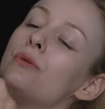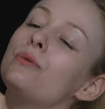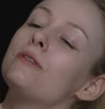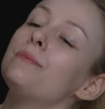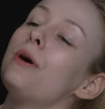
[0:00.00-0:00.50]

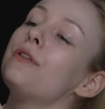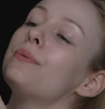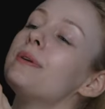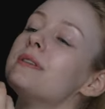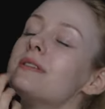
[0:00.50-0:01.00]
with
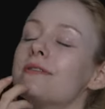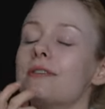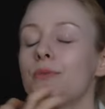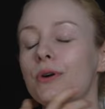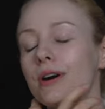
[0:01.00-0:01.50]
both ones
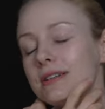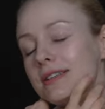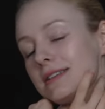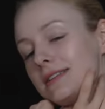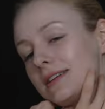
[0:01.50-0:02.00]
for a more
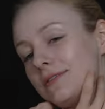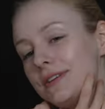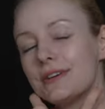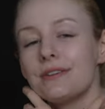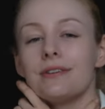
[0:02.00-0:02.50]
artistic
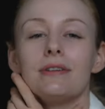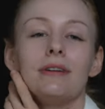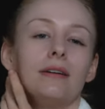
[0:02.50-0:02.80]
feel.